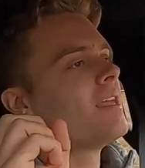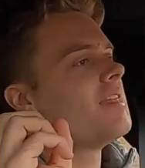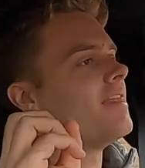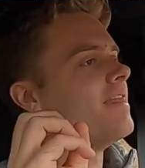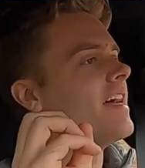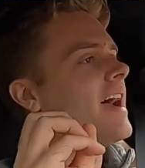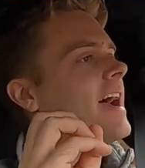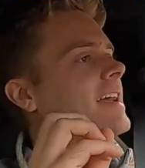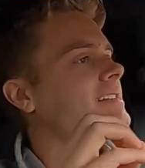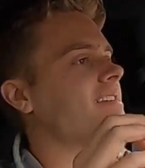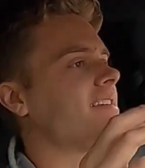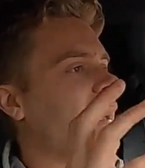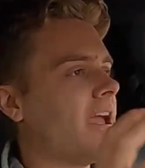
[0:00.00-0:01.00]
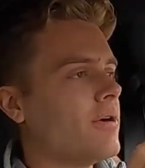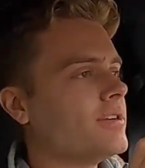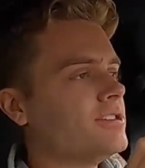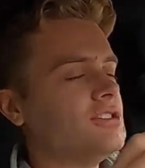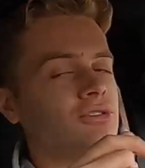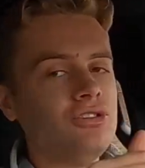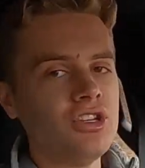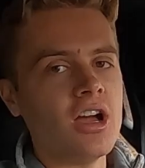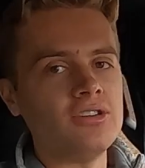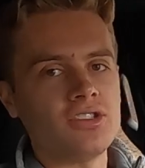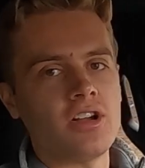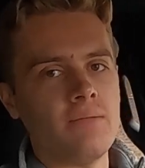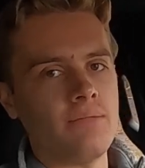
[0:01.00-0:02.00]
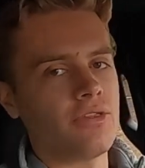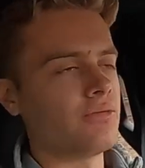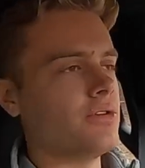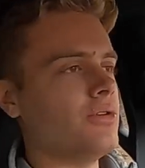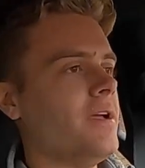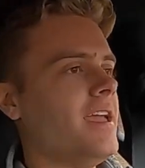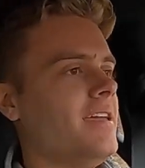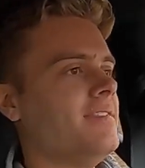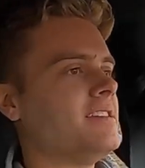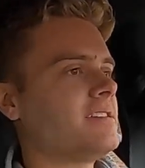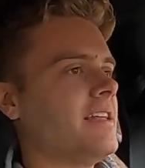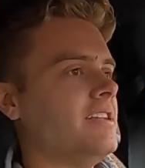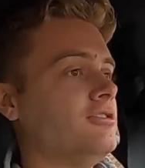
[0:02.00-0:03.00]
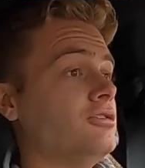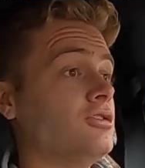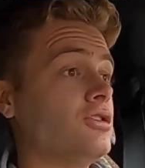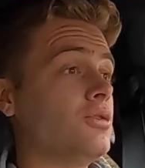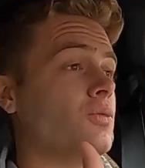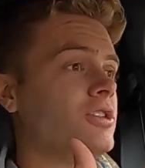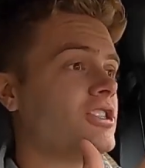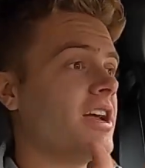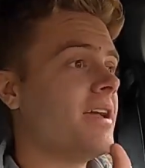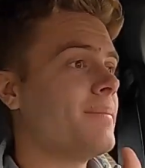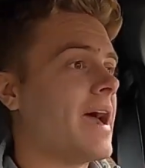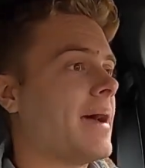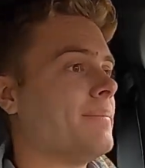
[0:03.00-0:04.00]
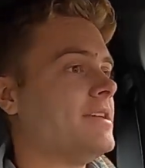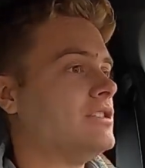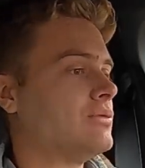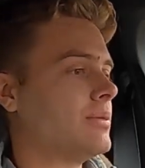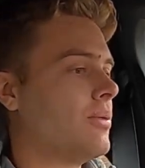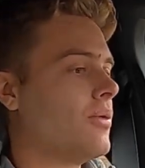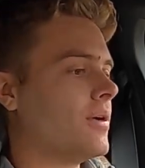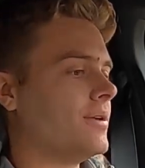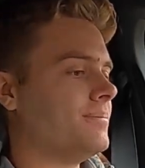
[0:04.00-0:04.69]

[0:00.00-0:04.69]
that character does come through in this Land Cruiser, which I am happy to report.